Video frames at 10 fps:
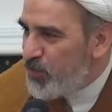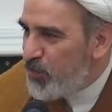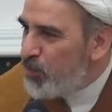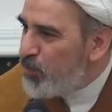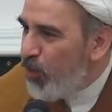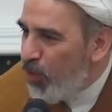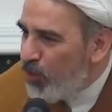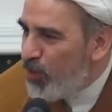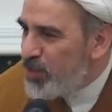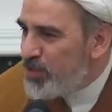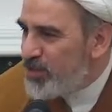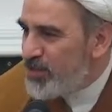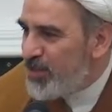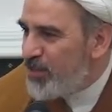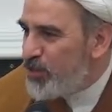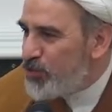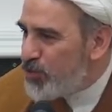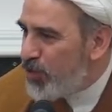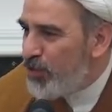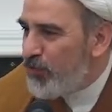We will be always in this
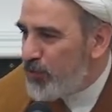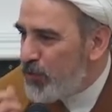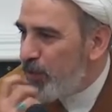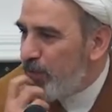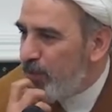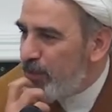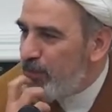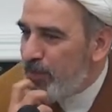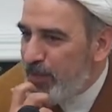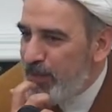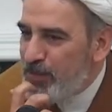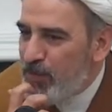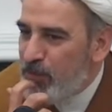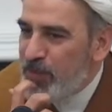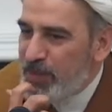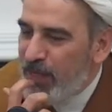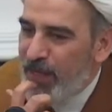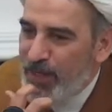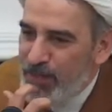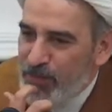journey of knowing, whether we live or we
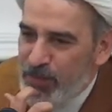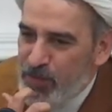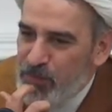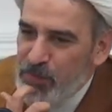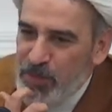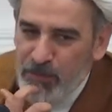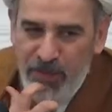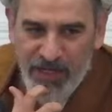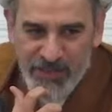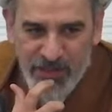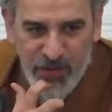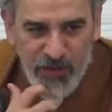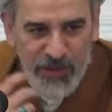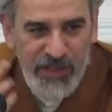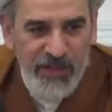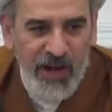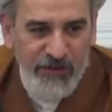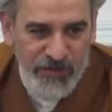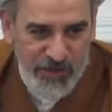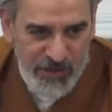die, whether we be in barzakh or in
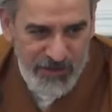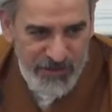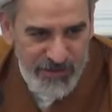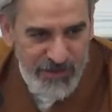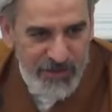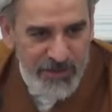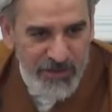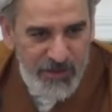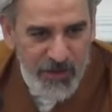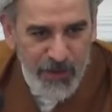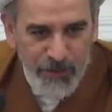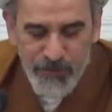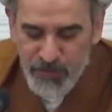hereafter. Right?